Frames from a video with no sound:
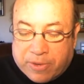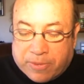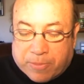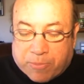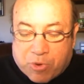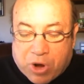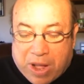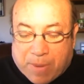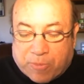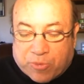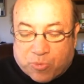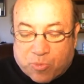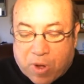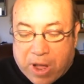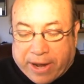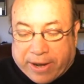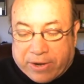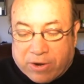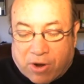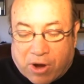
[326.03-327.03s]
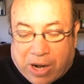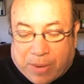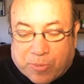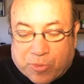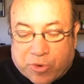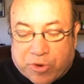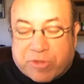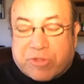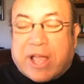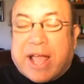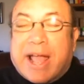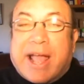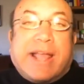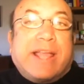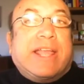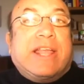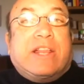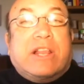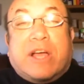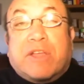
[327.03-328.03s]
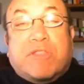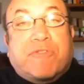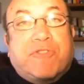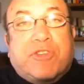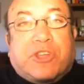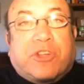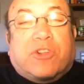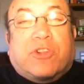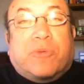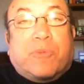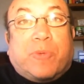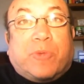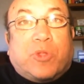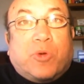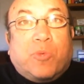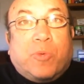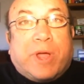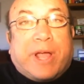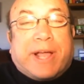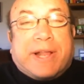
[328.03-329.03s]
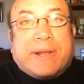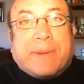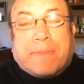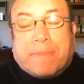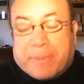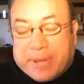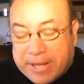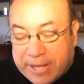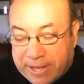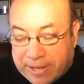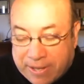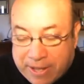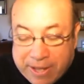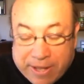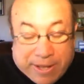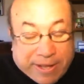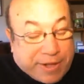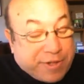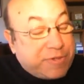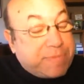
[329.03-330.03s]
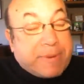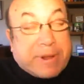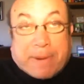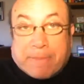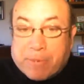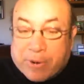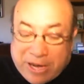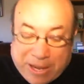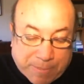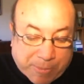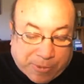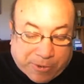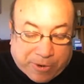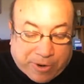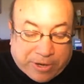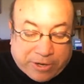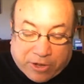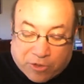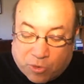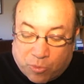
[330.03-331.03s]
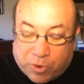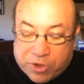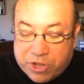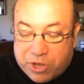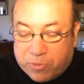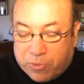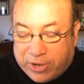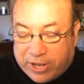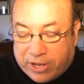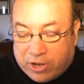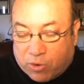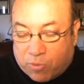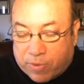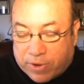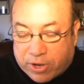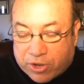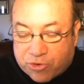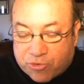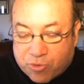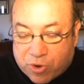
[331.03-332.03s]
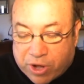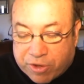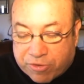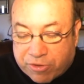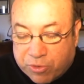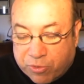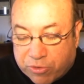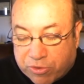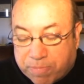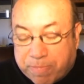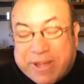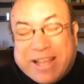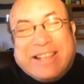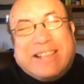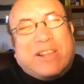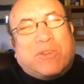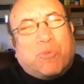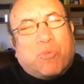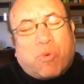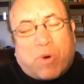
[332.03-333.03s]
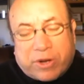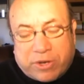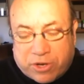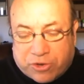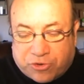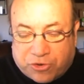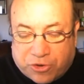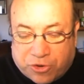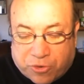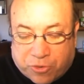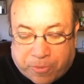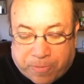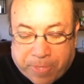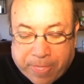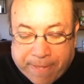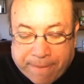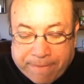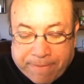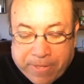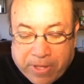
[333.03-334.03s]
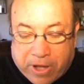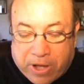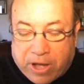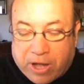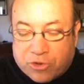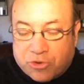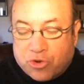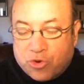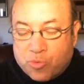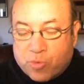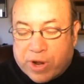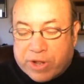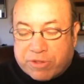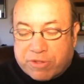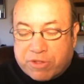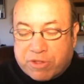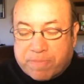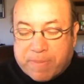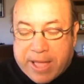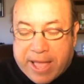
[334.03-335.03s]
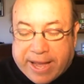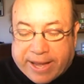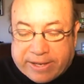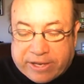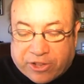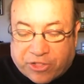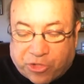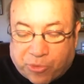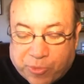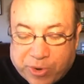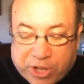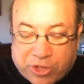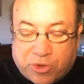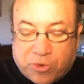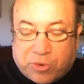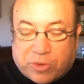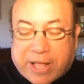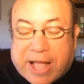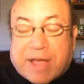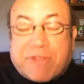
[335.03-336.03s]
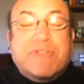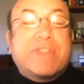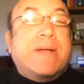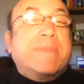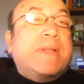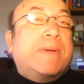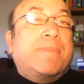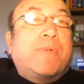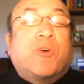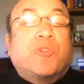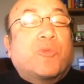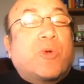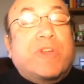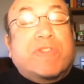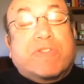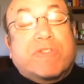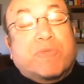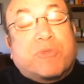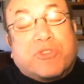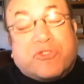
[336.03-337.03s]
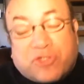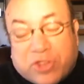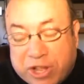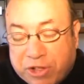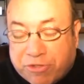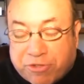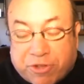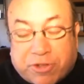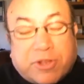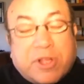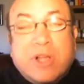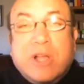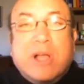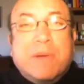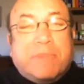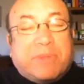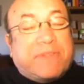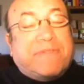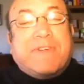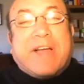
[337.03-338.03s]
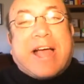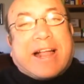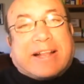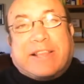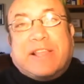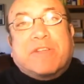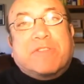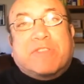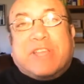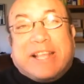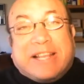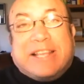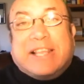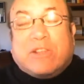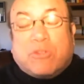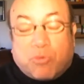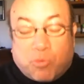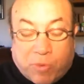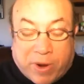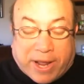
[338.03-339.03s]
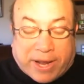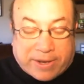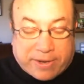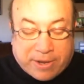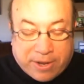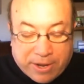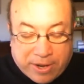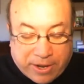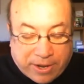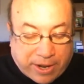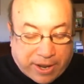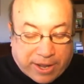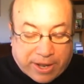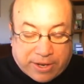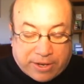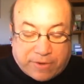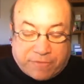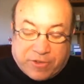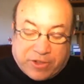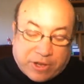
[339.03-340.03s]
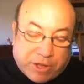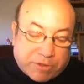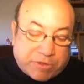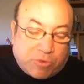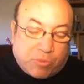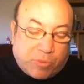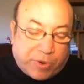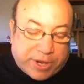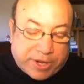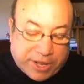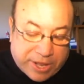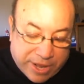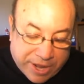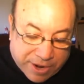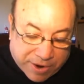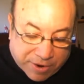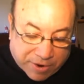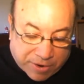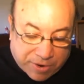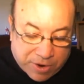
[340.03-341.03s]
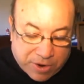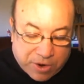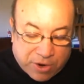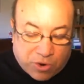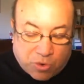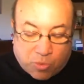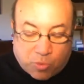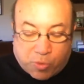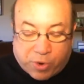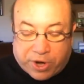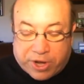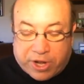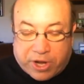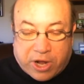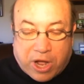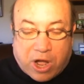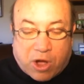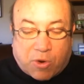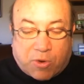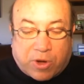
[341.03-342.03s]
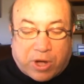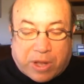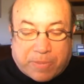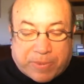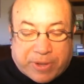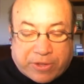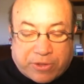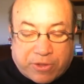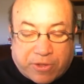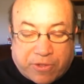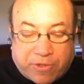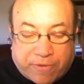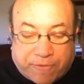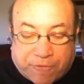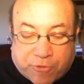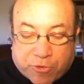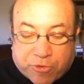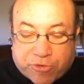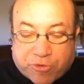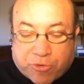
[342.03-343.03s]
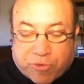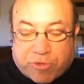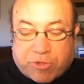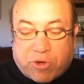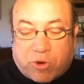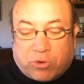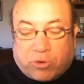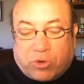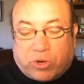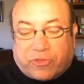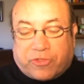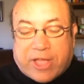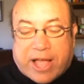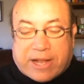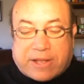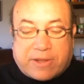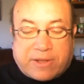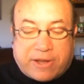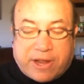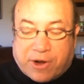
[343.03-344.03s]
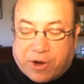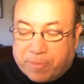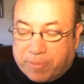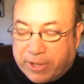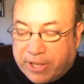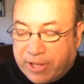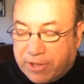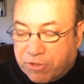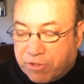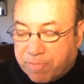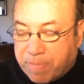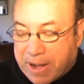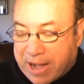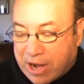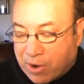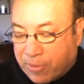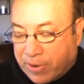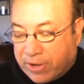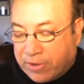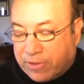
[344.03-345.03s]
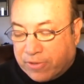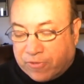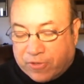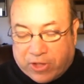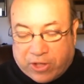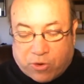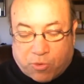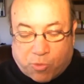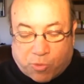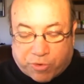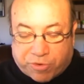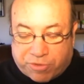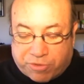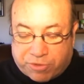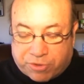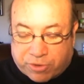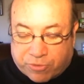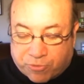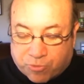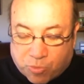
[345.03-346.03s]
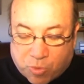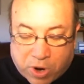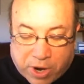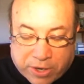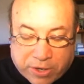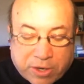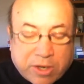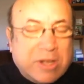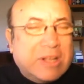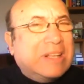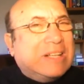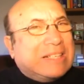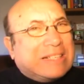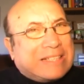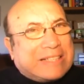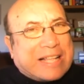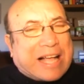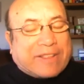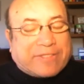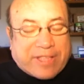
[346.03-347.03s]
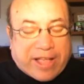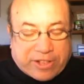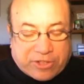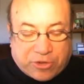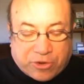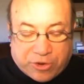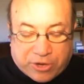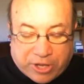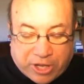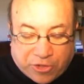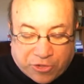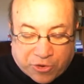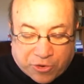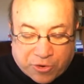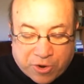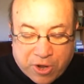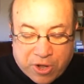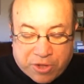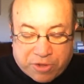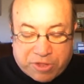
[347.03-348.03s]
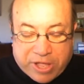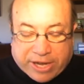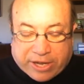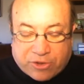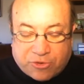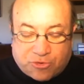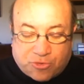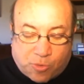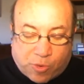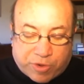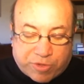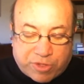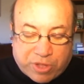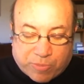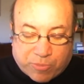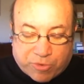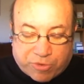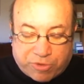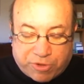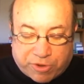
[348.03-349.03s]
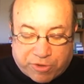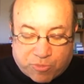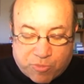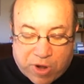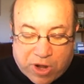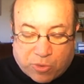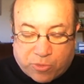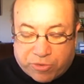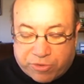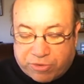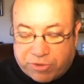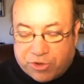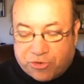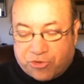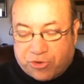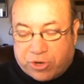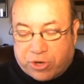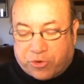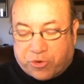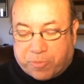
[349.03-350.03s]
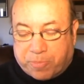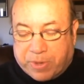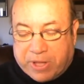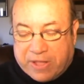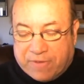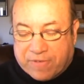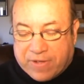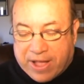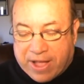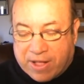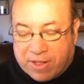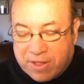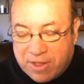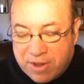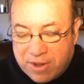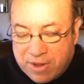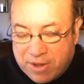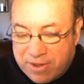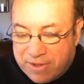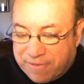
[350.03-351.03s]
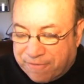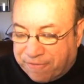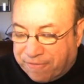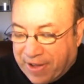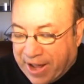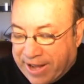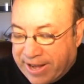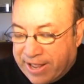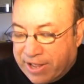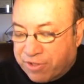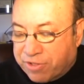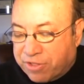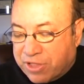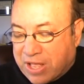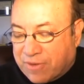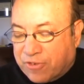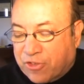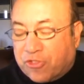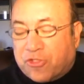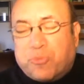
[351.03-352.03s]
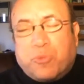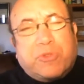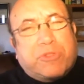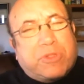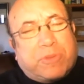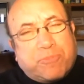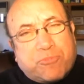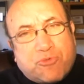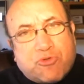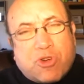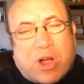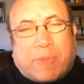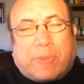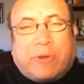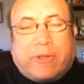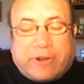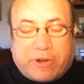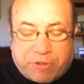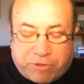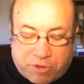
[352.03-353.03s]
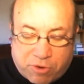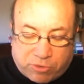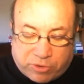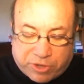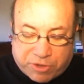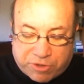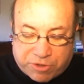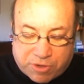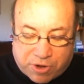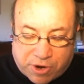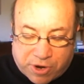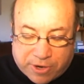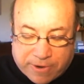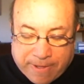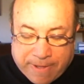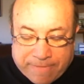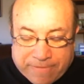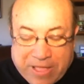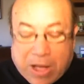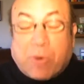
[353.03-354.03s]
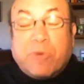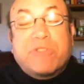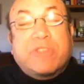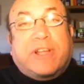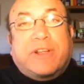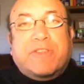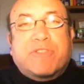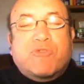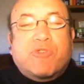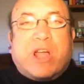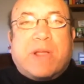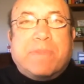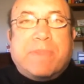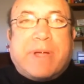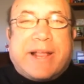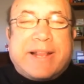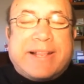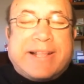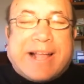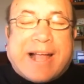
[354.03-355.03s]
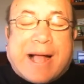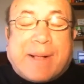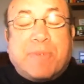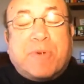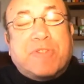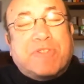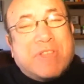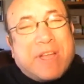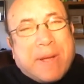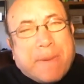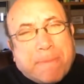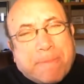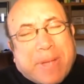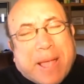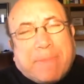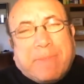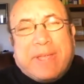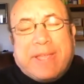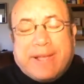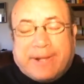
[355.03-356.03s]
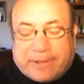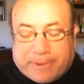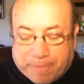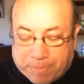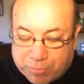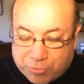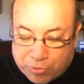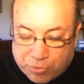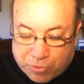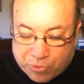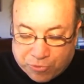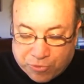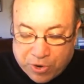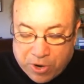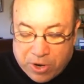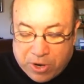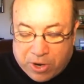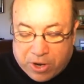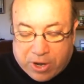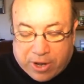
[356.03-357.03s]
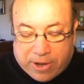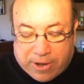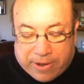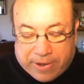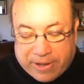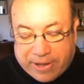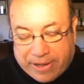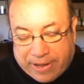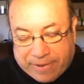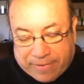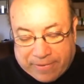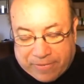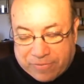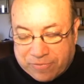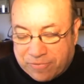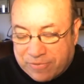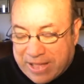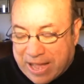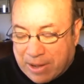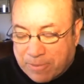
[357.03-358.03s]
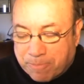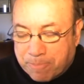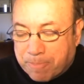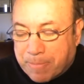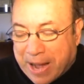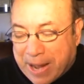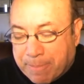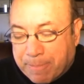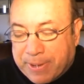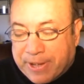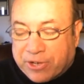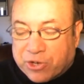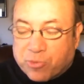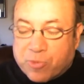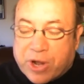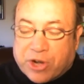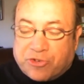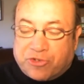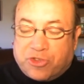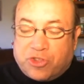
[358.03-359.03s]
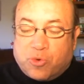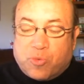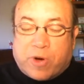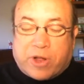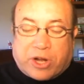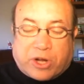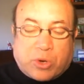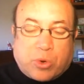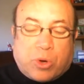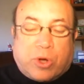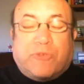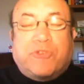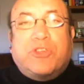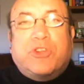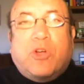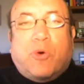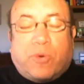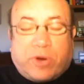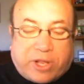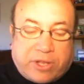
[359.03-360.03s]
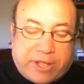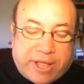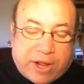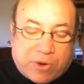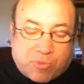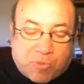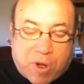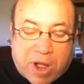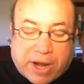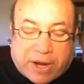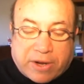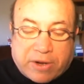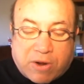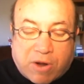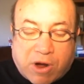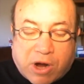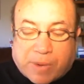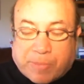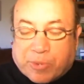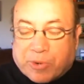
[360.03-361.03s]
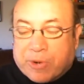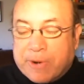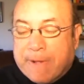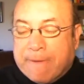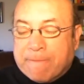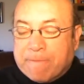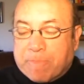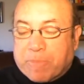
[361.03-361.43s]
The problem with Rockin Harbor is, A, he does figure to win, B, he's been a money burner. Another one you really don't want to trust. He was beaten at 1-2, 2 races back, and at 3-2 last time. Now, both races were decent, but the fact is he didn't win. And if he doesn't win here, where do you go? I mean, the firsters don't look that terribly inspiring. The horses that have run, not that good either. Second choice, number 6, Requisition under P-Val. Fading 7th with some trouble in his only start. That was against straight maiden Cowbirds. Maybe he'll improve. That might be a direction you want to go if you don't want to take Rockin Harbor.